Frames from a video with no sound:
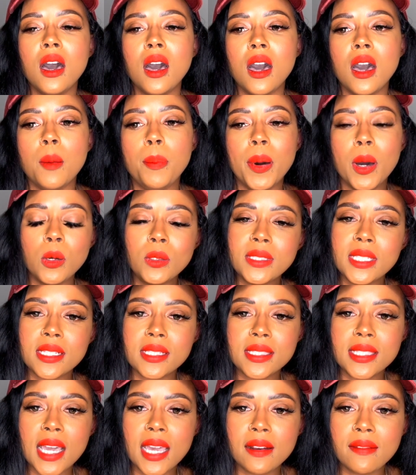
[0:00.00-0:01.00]
opposing
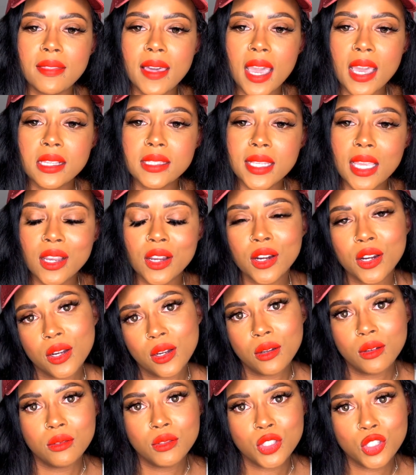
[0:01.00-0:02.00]
side of that is like,
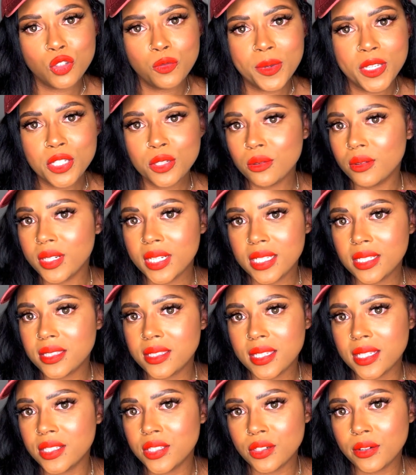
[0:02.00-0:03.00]
girl, you've been doing this
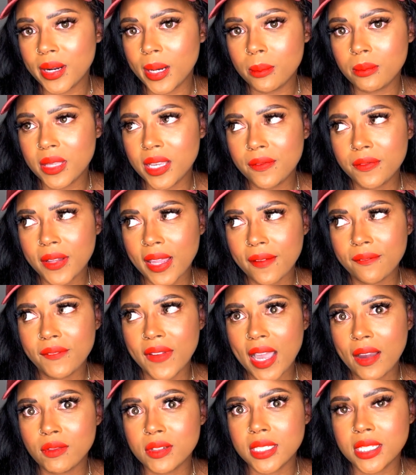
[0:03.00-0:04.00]
Instagram thing for like
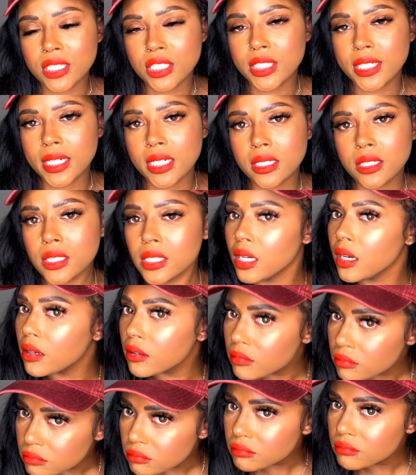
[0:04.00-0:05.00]
five or six years.
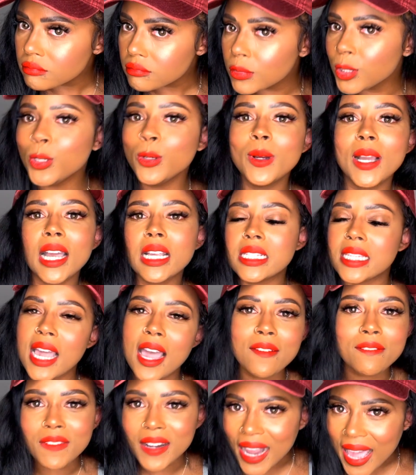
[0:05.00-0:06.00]
So who got
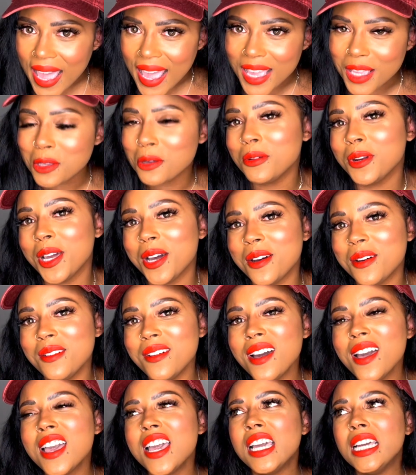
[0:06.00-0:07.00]
time for that, you
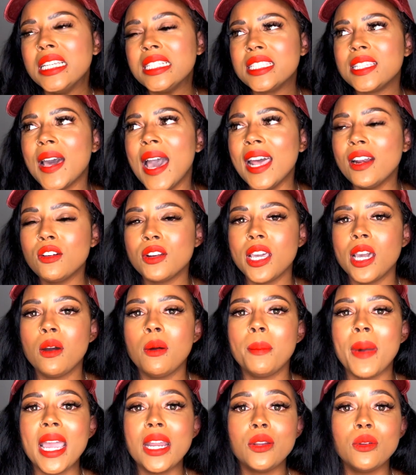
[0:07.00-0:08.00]
know? So I don't know.
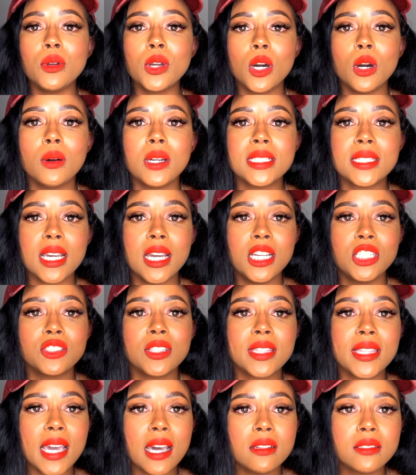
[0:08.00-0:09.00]
My new goal is one
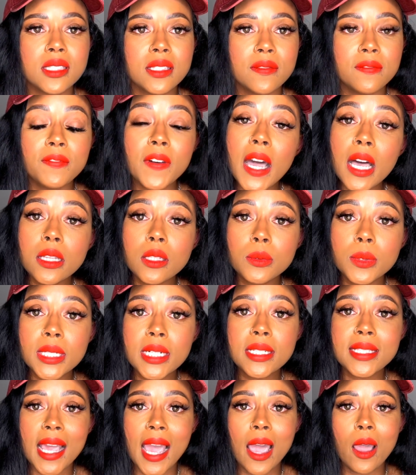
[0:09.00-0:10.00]
hundred thousand
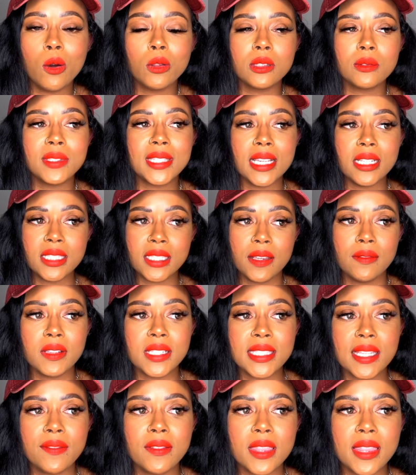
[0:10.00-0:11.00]
followers. I only was at
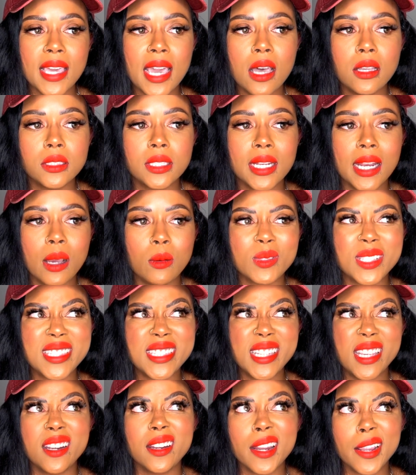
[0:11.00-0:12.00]
seventy-seven thousand. I was
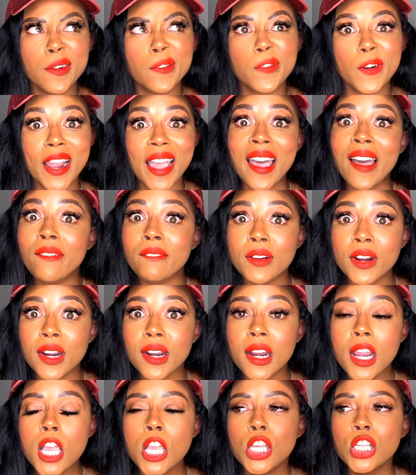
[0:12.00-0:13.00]
sitting there
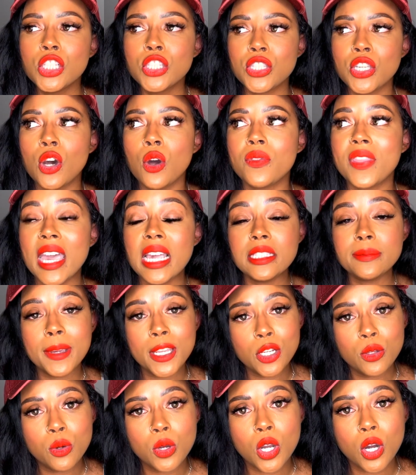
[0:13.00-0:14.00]
forever. So that's my
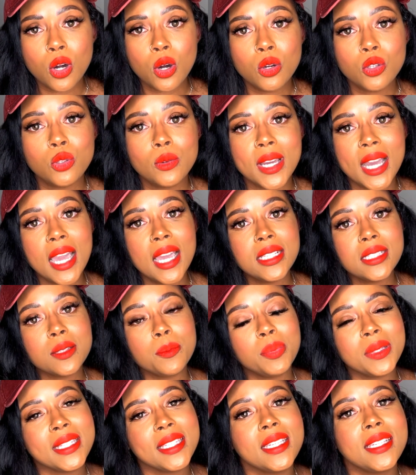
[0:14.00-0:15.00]
new goal. You guys,
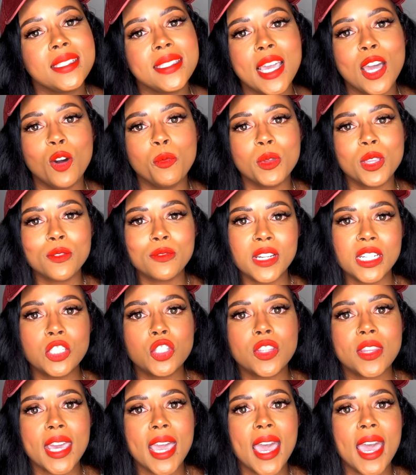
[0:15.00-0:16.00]
please help me
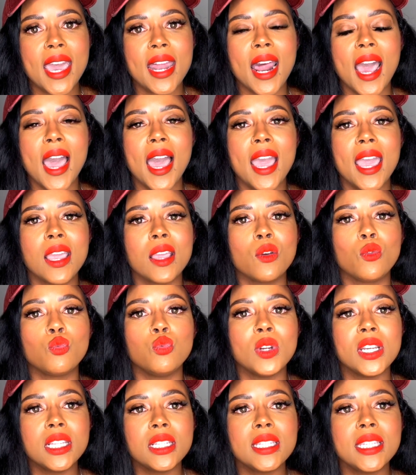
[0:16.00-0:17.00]
reach that. I
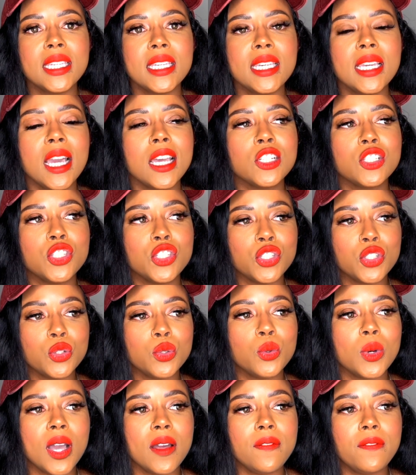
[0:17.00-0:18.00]
really
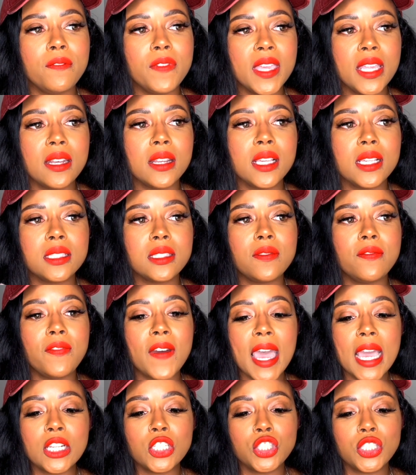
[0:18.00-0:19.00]
do fitness,
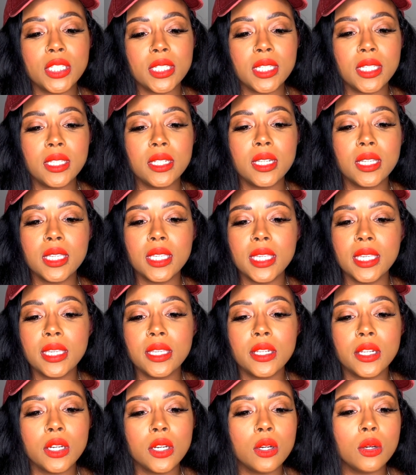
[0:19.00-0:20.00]
fashion,
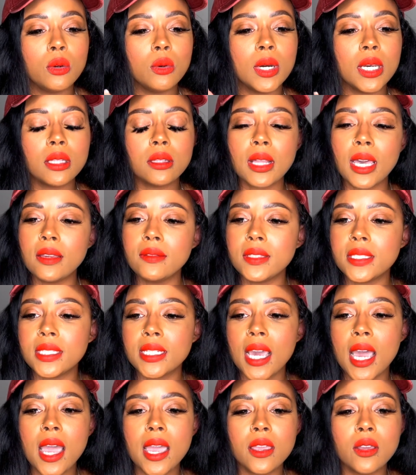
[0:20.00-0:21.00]
keto,
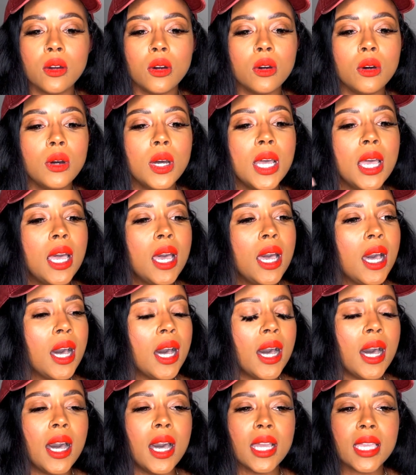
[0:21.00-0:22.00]
lifestyle.
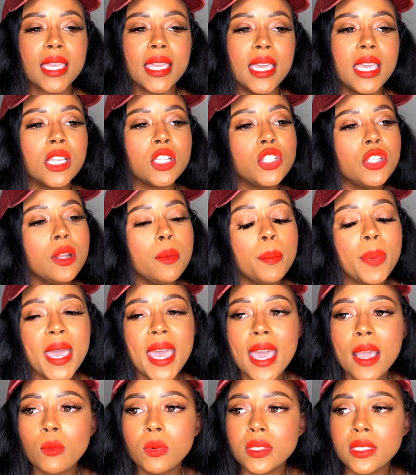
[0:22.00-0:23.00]
Uh, get into the
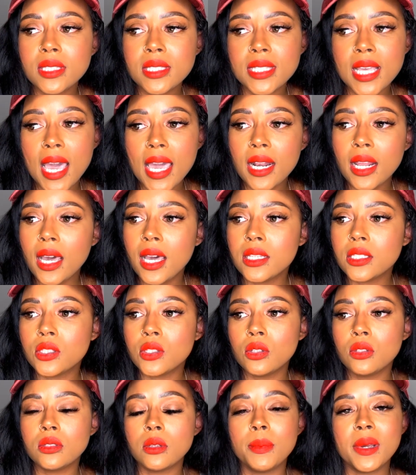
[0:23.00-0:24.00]
bag with the side
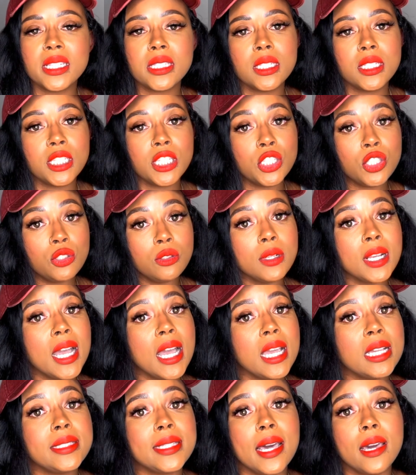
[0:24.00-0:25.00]
hustles. I'm about to teach you
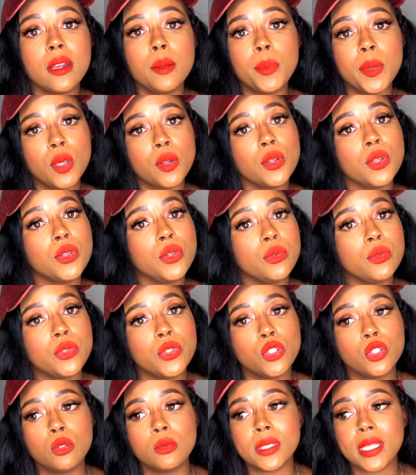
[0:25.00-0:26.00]
guys how to build your
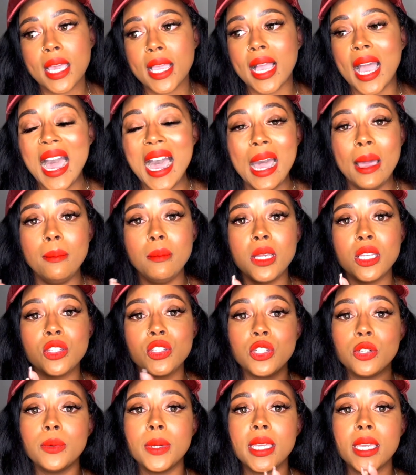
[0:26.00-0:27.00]
YouTubes. Like, I'm
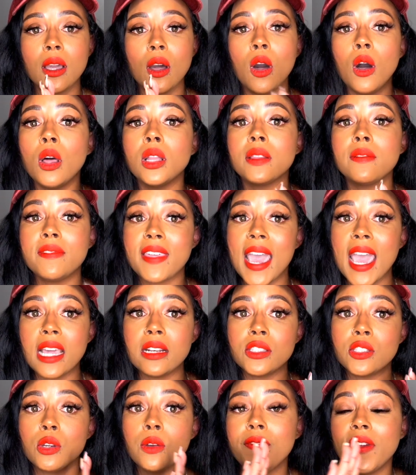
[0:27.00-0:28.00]
doing all of that.
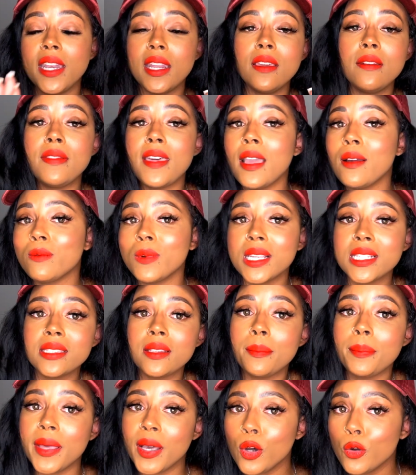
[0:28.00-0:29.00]
So if any of that rings
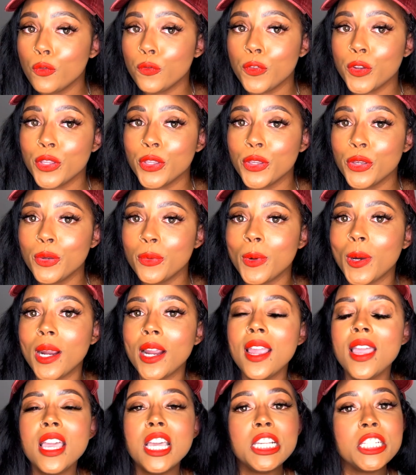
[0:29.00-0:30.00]
a bell for you
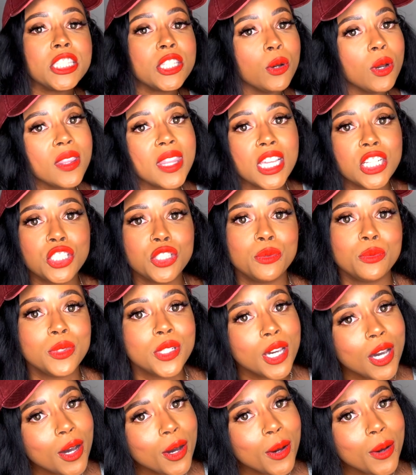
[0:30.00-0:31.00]
or someone that you
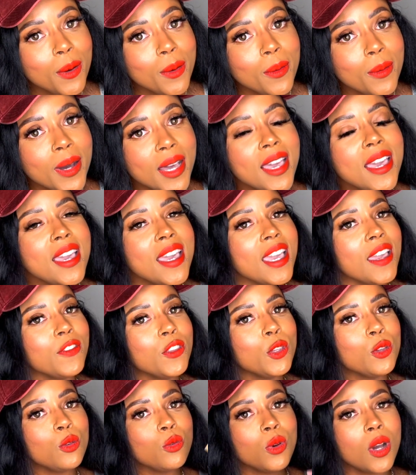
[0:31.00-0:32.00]
know, if
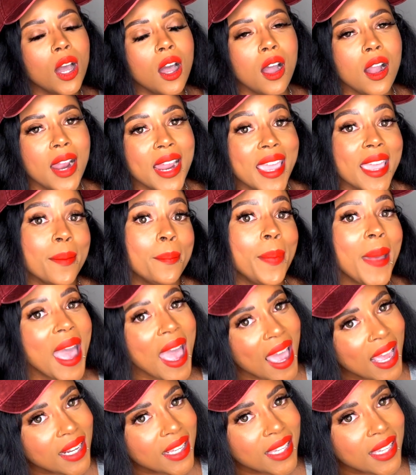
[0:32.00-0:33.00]
you are a
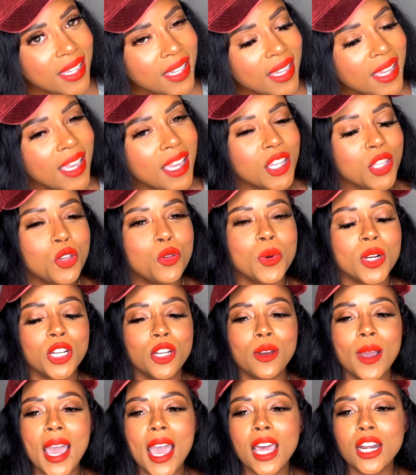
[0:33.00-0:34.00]
baddie and you want to
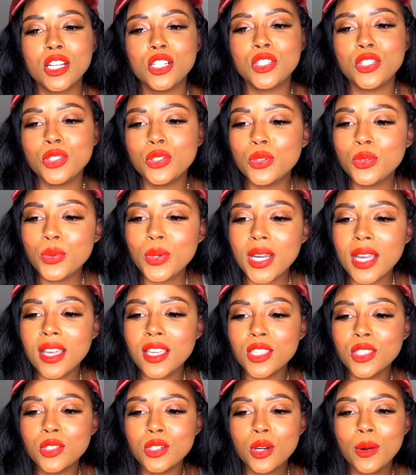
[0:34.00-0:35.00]
know how to do,
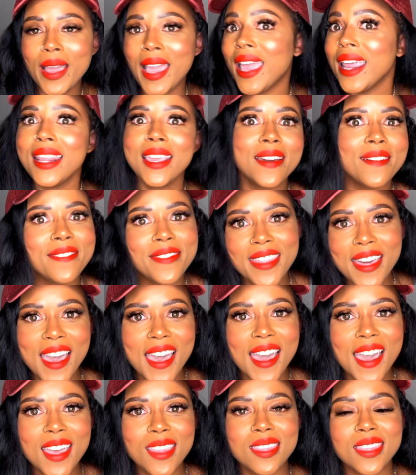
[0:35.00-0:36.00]
you know, any of
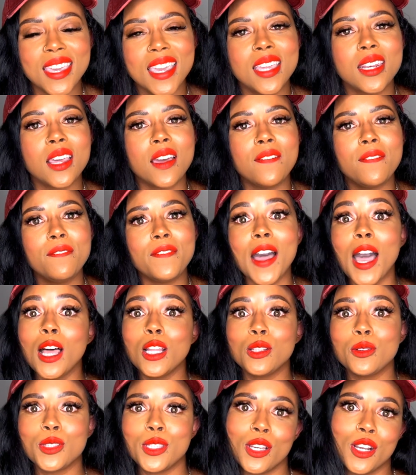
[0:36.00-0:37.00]
that, then
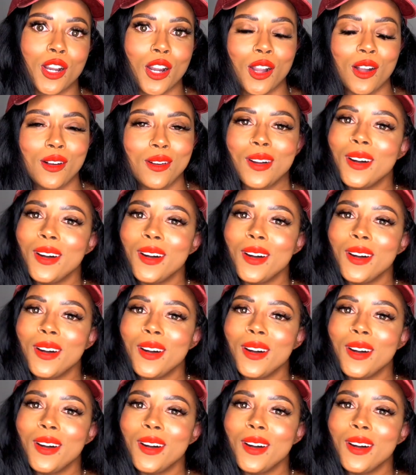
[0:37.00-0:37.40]
follow your girl,